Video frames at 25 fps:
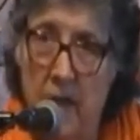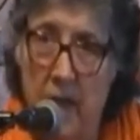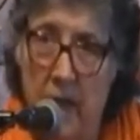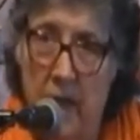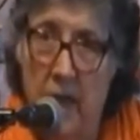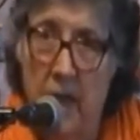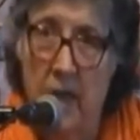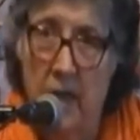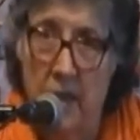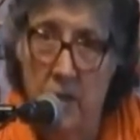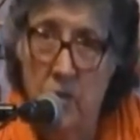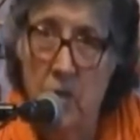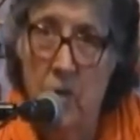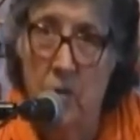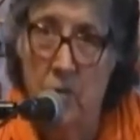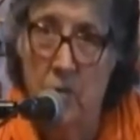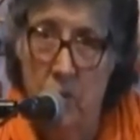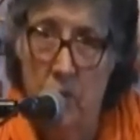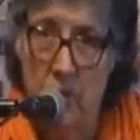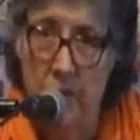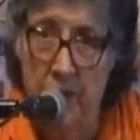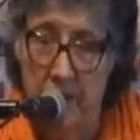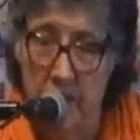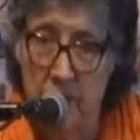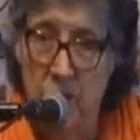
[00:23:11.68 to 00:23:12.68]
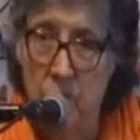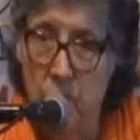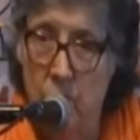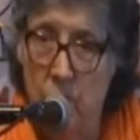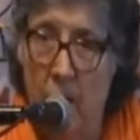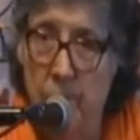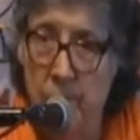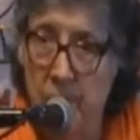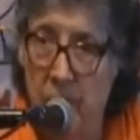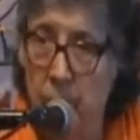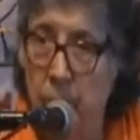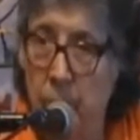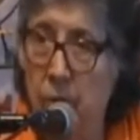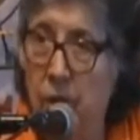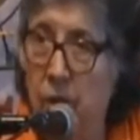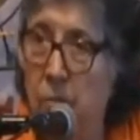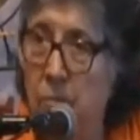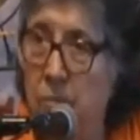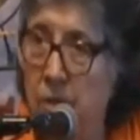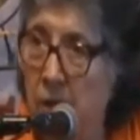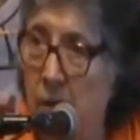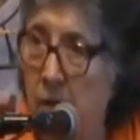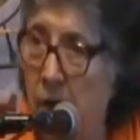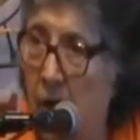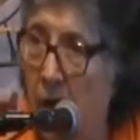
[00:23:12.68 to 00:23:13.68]
And when Swami
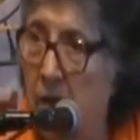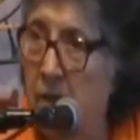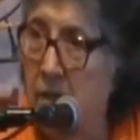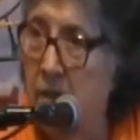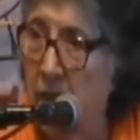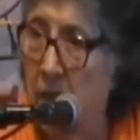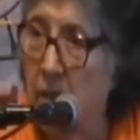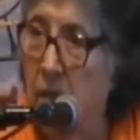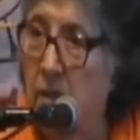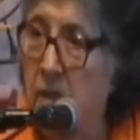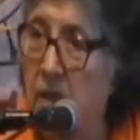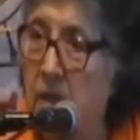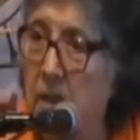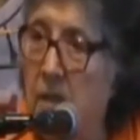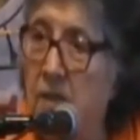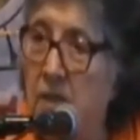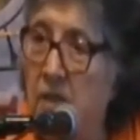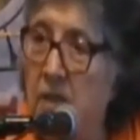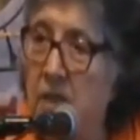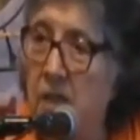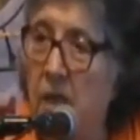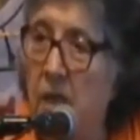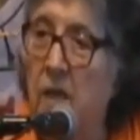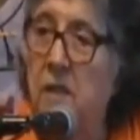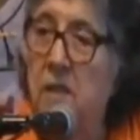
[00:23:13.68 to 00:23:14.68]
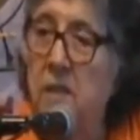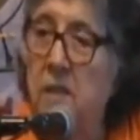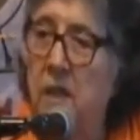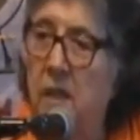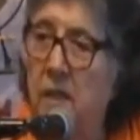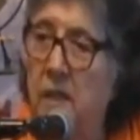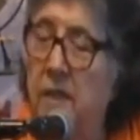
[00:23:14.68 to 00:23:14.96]
Permanand in India